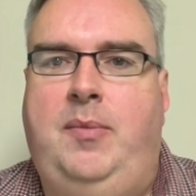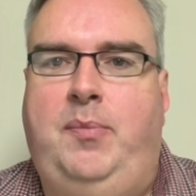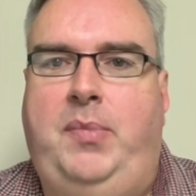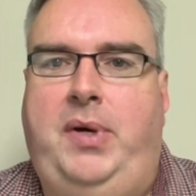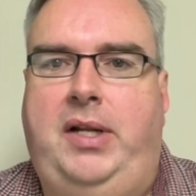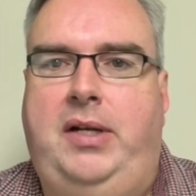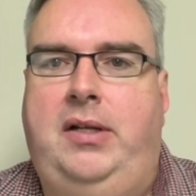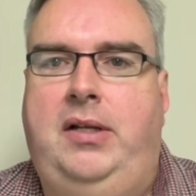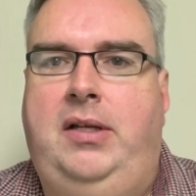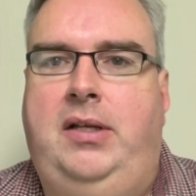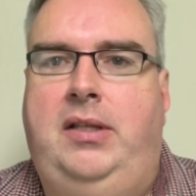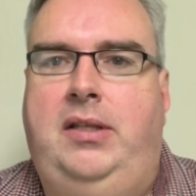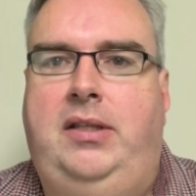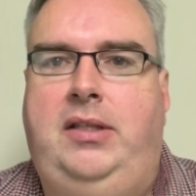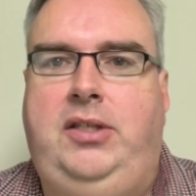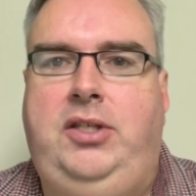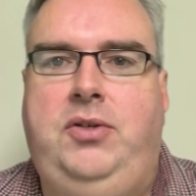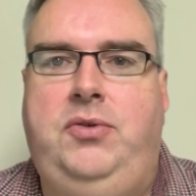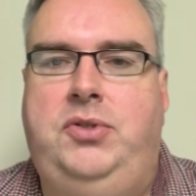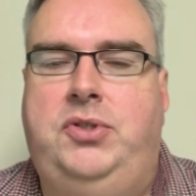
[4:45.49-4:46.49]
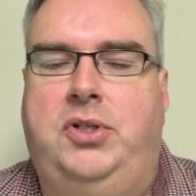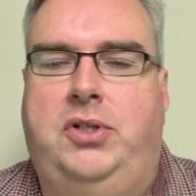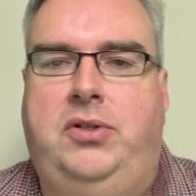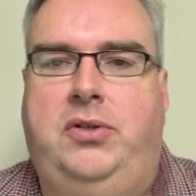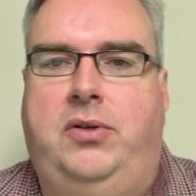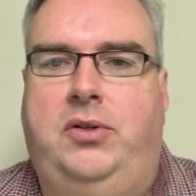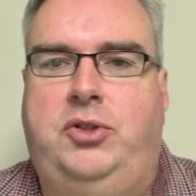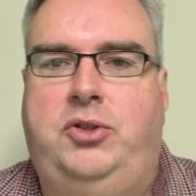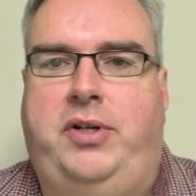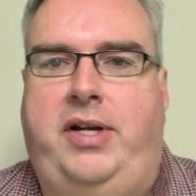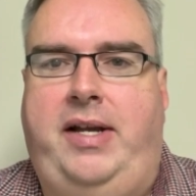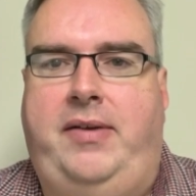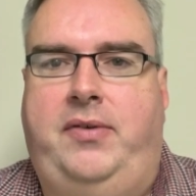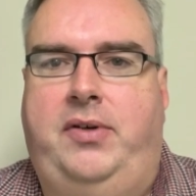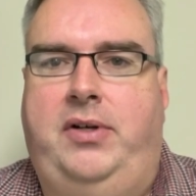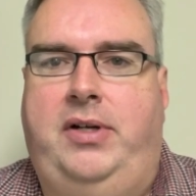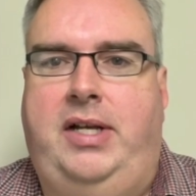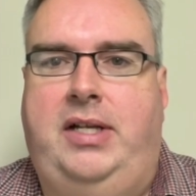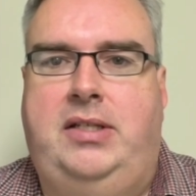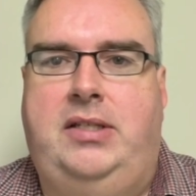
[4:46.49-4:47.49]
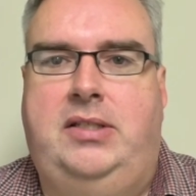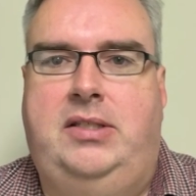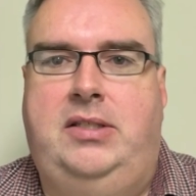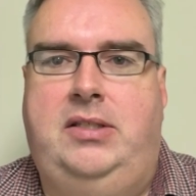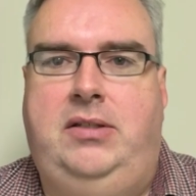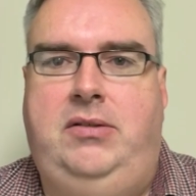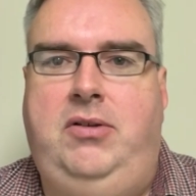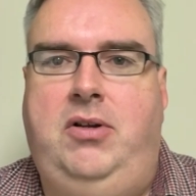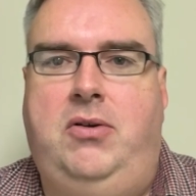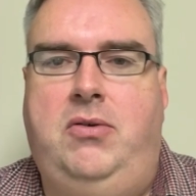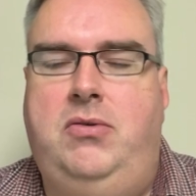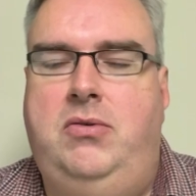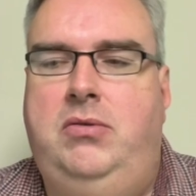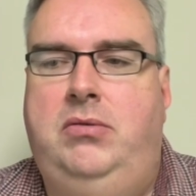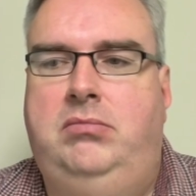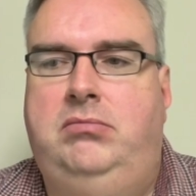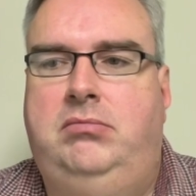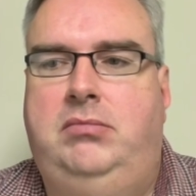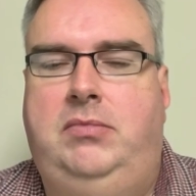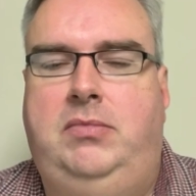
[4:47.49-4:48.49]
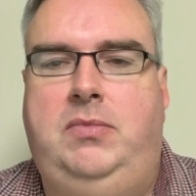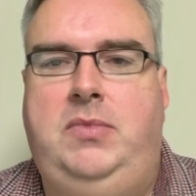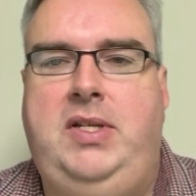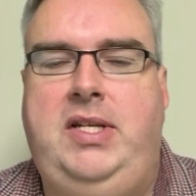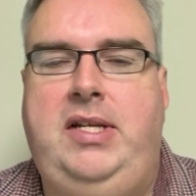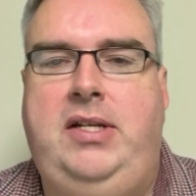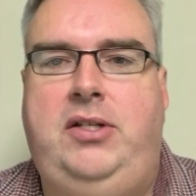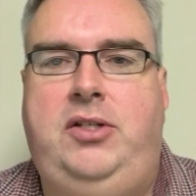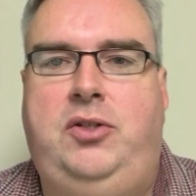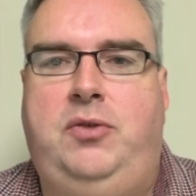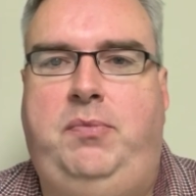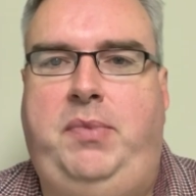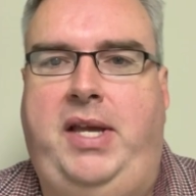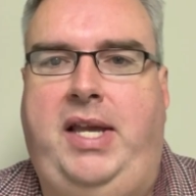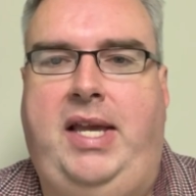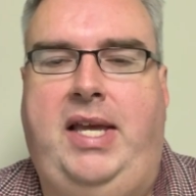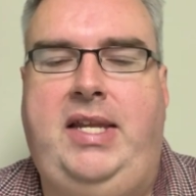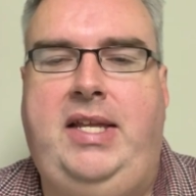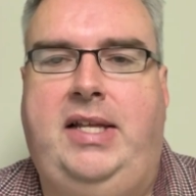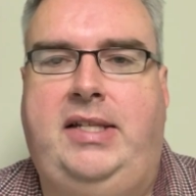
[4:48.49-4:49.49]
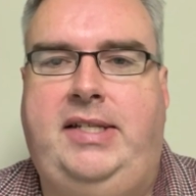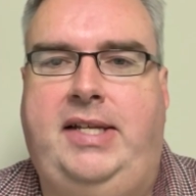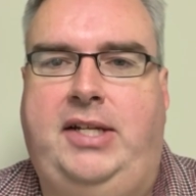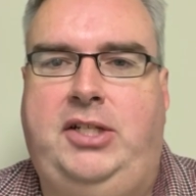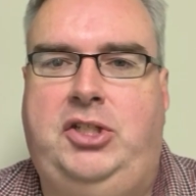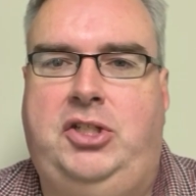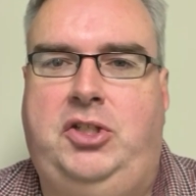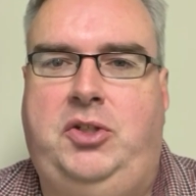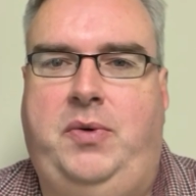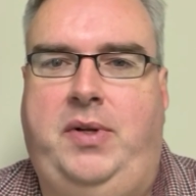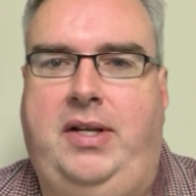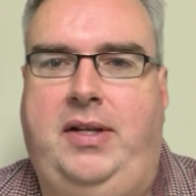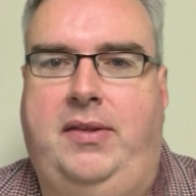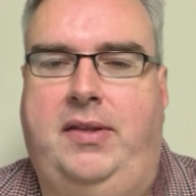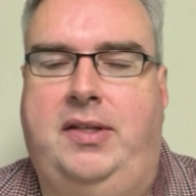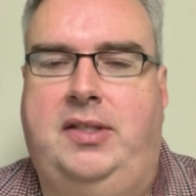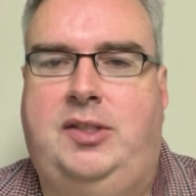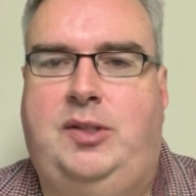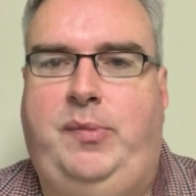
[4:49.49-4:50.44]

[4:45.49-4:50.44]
But the user or driver has no need to pay any attention to any of this.